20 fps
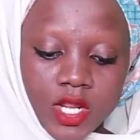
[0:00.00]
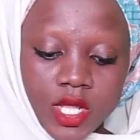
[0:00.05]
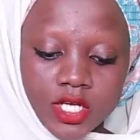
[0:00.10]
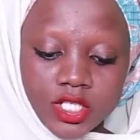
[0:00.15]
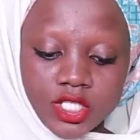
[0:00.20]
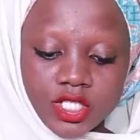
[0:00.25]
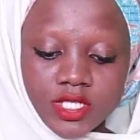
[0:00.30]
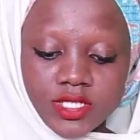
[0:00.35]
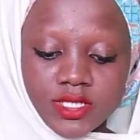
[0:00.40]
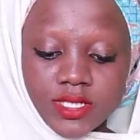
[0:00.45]

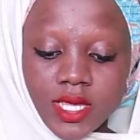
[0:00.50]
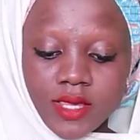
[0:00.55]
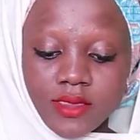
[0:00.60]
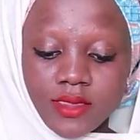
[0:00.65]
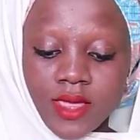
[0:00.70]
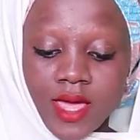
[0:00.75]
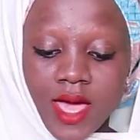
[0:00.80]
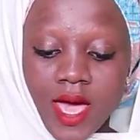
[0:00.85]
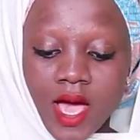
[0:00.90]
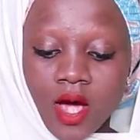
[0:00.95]
She said
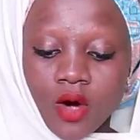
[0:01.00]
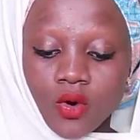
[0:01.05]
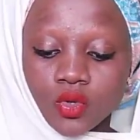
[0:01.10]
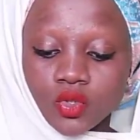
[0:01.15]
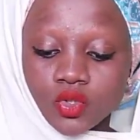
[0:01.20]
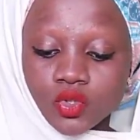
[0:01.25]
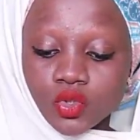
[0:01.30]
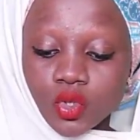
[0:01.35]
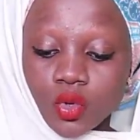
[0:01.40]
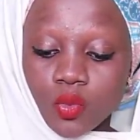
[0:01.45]
they are
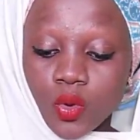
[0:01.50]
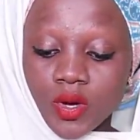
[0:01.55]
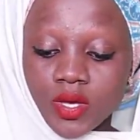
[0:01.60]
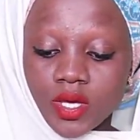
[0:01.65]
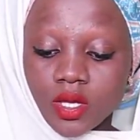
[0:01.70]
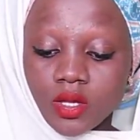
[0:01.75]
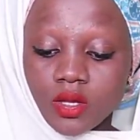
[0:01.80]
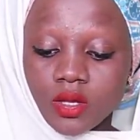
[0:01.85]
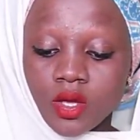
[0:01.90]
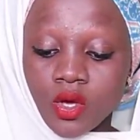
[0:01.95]
also
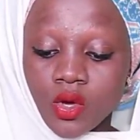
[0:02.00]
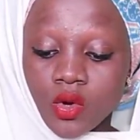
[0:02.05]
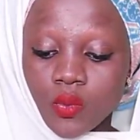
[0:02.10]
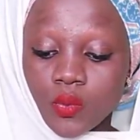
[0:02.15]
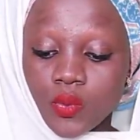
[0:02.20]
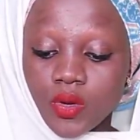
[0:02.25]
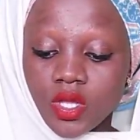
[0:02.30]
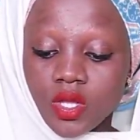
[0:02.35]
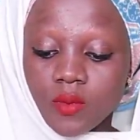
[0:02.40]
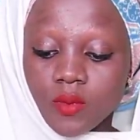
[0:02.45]
working
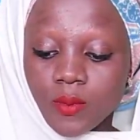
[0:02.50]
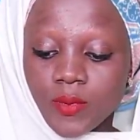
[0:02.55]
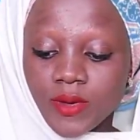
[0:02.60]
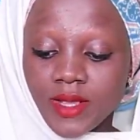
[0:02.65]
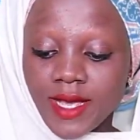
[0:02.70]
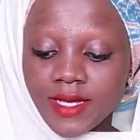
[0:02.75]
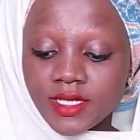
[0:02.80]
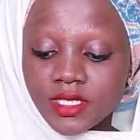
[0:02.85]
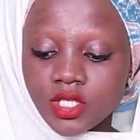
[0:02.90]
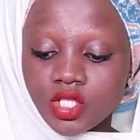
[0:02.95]
with the
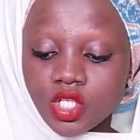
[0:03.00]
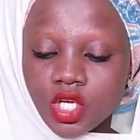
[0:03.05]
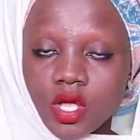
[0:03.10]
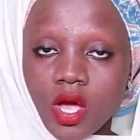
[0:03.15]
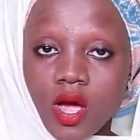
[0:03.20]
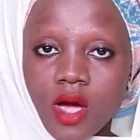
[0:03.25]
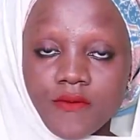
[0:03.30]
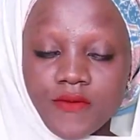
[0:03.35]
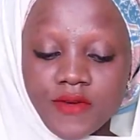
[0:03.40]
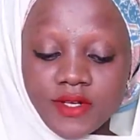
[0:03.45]
mobilization
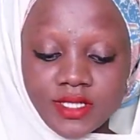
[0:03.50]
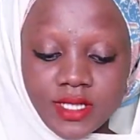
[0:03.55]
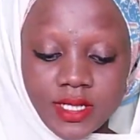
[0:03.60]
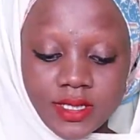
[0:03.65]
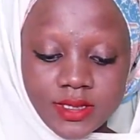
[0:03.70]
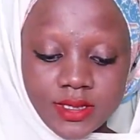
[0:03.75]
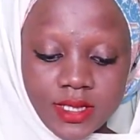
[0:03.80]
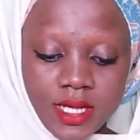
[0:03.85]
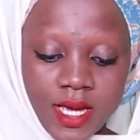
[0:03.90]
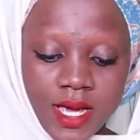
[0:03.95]

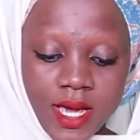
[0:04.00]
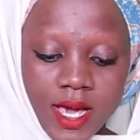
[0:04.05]
officers